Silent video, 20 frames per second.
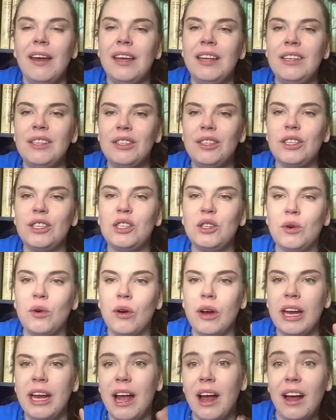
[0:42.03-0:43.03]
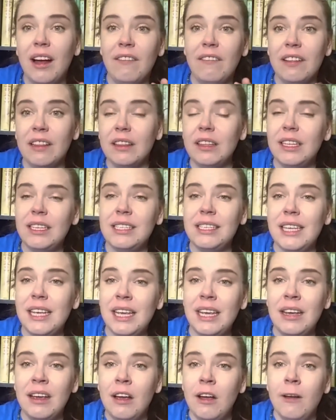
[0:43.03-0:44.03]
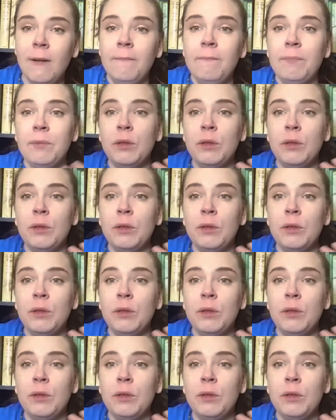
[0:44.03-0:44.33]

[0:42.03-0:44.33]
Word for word: It is the story of Lizzie,